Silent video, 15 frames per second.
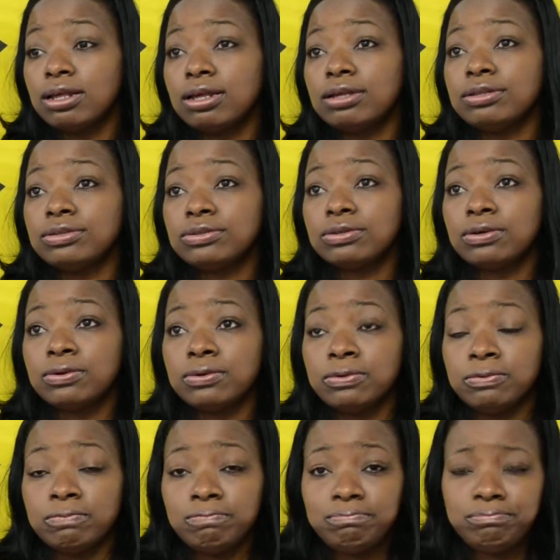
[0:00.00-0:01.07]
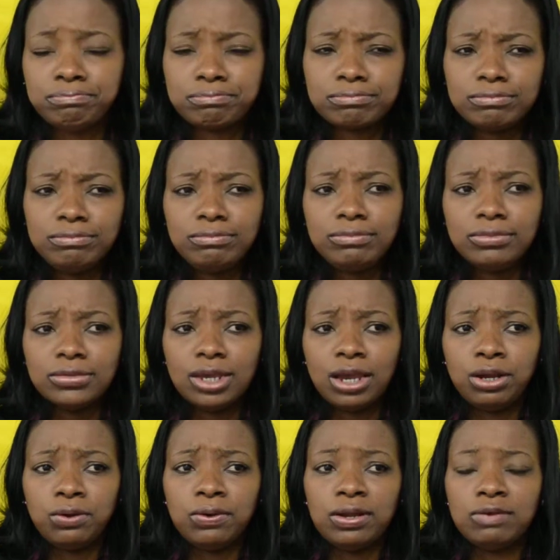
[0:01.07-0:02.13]
And so,
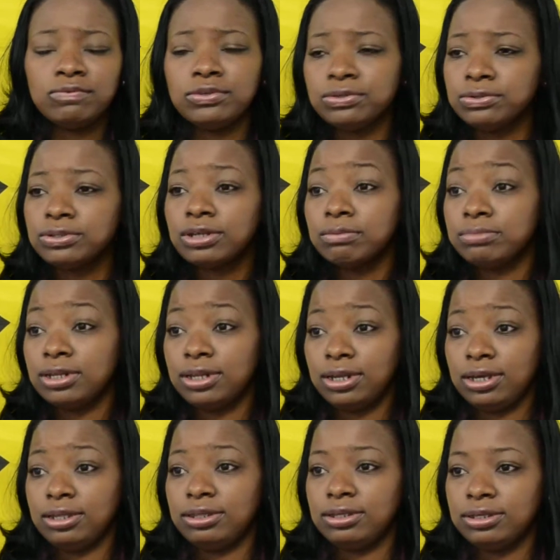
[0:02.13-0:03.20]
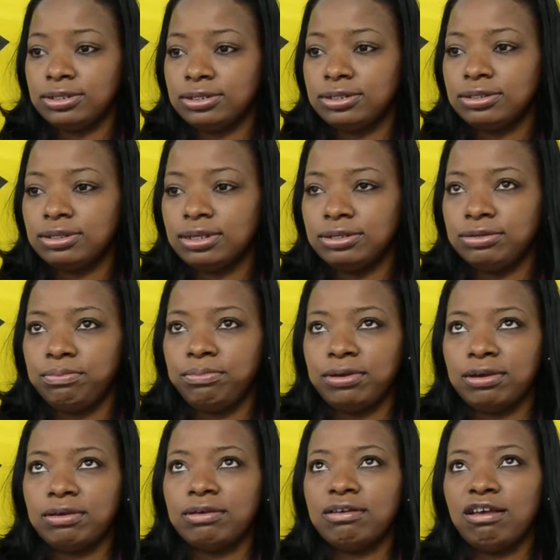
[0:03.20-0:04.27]
I know whenever you do something like this, and to
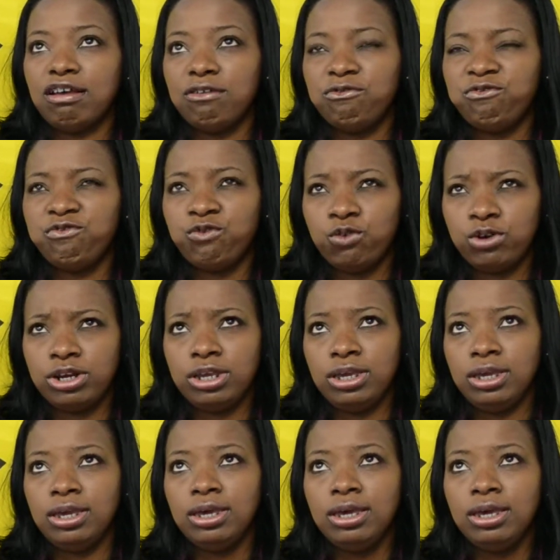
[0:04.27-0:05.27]
pick 40